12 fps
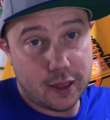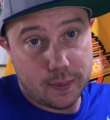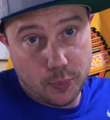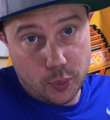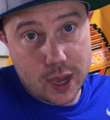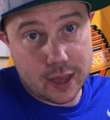a
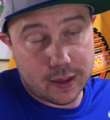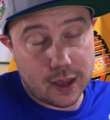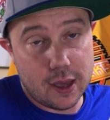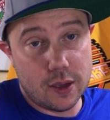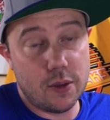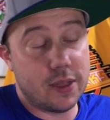sprint,
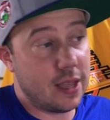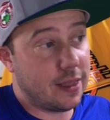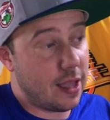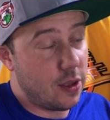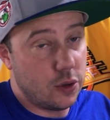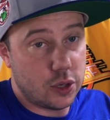you think
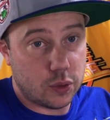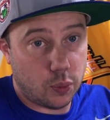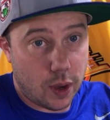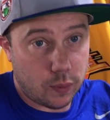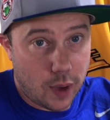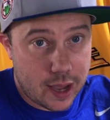that you just
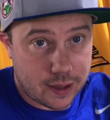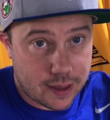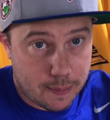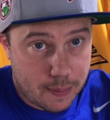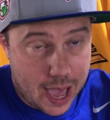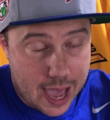run right to
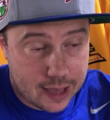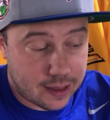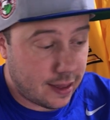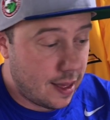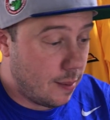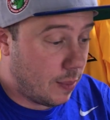the
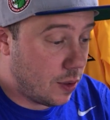pace.